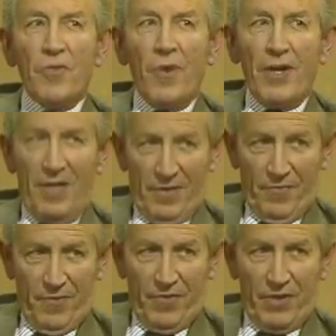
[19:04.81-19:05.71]
The other
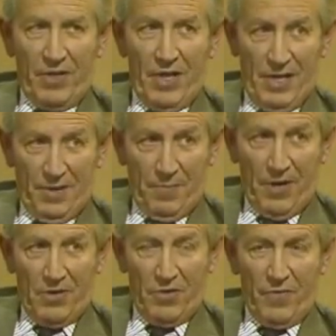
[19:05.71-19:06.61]
part of it is
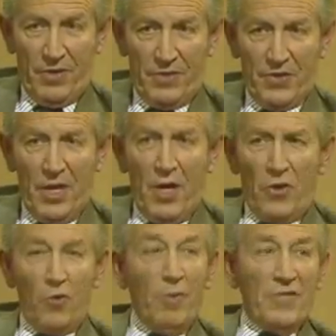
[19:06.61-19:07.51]
you must
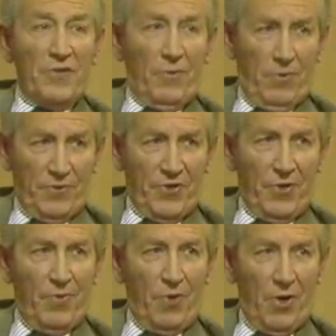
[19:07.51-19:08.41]
also conquer
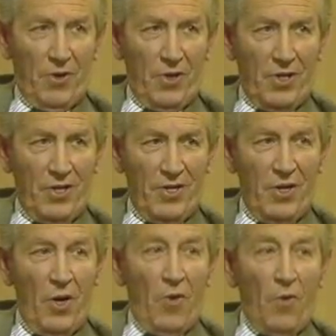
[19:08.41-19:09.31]
all that
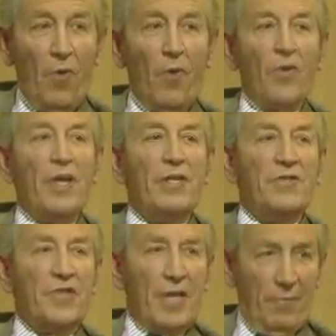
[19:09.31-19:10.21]
is
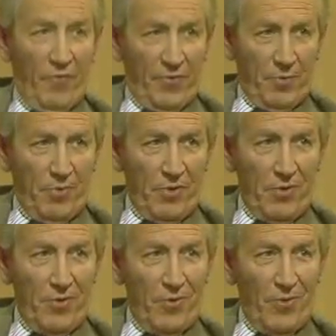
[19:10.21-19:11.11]
comfortable, all that is
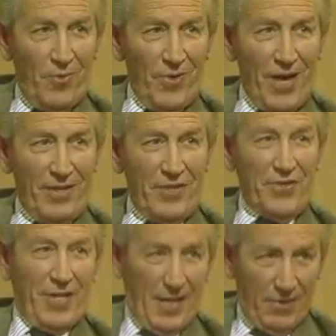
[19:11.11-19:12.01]
cowardly,
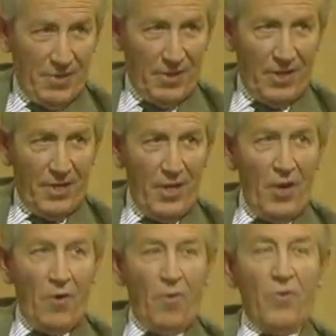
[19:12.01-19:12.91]
all that is
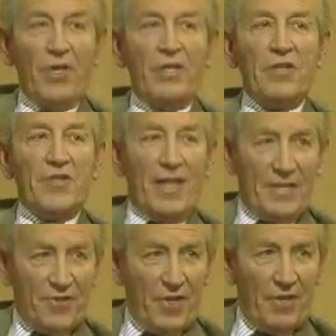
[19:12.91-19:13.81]
less than adventurous
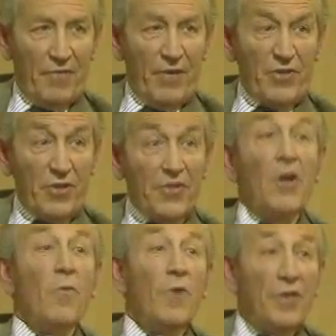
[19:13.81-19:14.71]
within
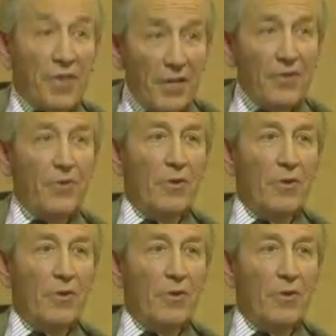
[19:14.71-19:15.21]
yourself.